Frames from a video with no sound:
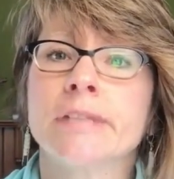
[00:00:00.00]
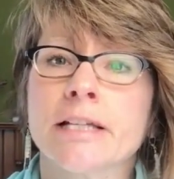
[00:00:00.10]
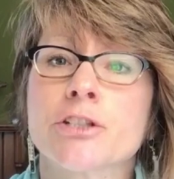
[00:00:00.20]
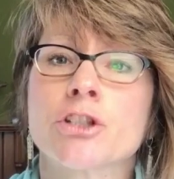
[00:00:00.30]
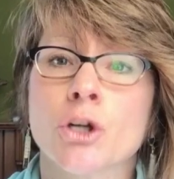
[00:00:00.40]

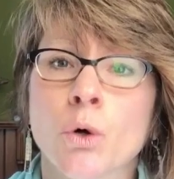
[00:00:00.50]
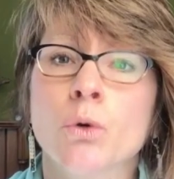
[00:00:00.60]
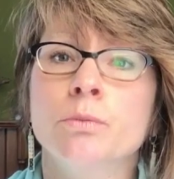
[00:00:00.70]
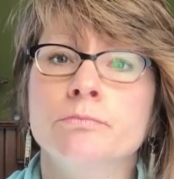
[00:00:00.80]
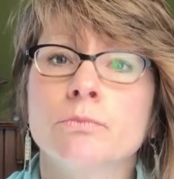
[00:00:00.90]
That's the
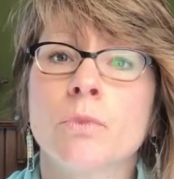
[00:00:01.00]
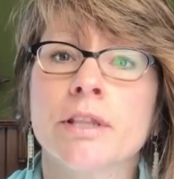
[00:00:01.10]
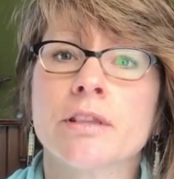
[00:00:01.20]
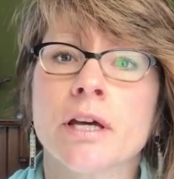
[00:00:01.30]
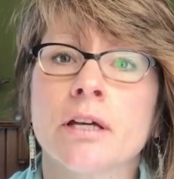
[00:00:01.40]
goal
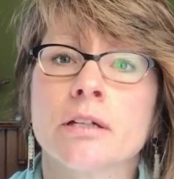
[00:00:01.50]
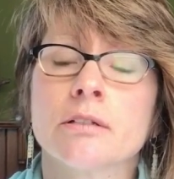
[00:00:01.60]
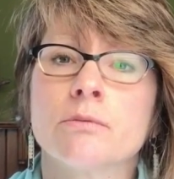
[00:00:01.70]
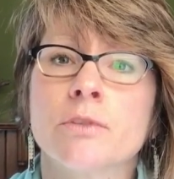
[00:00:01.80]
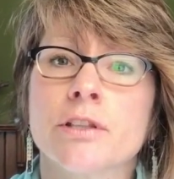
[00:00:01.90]

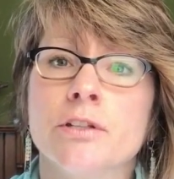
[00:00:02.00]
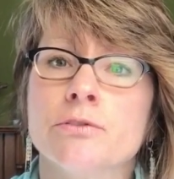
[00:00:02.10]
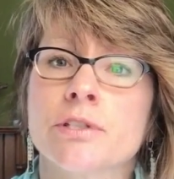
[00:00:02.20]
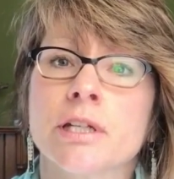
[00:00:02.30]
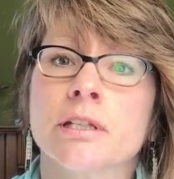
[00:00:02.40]
with
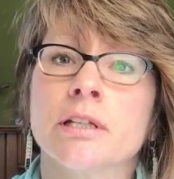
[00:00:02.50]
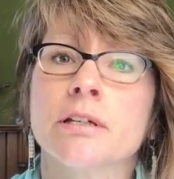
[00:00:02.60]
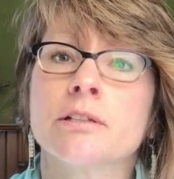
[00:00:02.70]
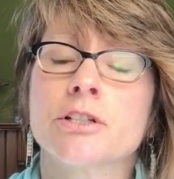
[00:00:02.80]
using the